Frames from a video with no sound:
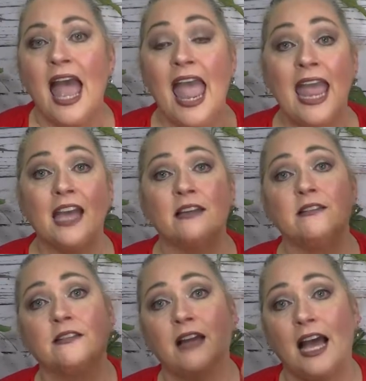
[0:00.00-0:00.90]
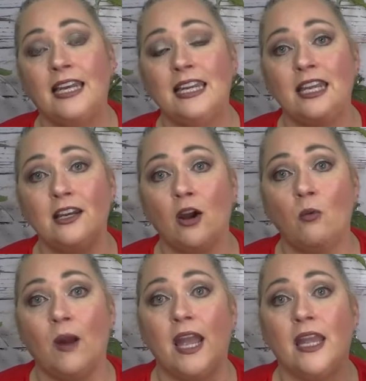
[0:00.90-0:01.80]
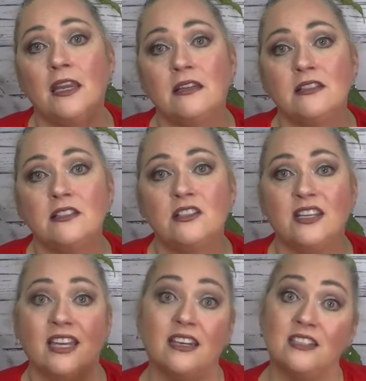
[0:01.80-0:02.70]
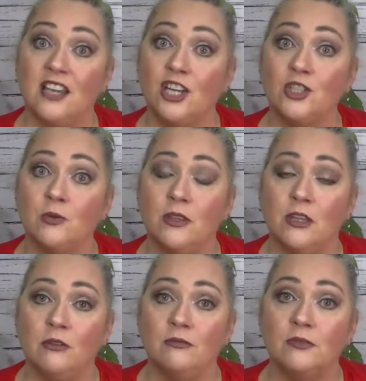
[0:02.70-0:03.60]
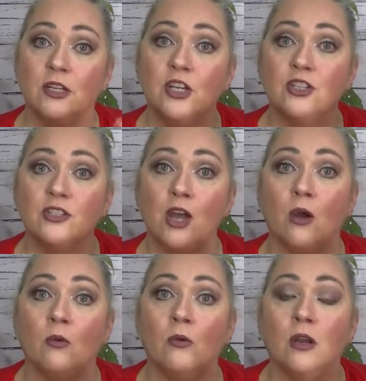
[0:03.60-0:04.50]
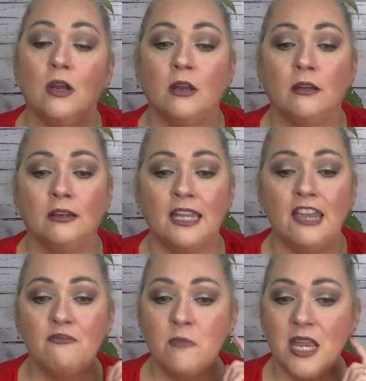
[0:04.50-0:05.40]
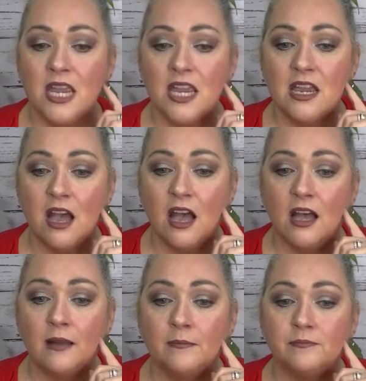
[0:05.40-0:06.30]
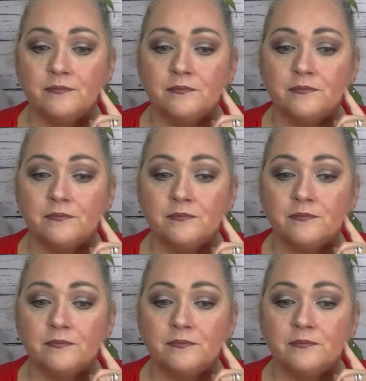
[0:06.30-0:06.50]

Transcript: And I need a way to get in touch with you. So, leave me um,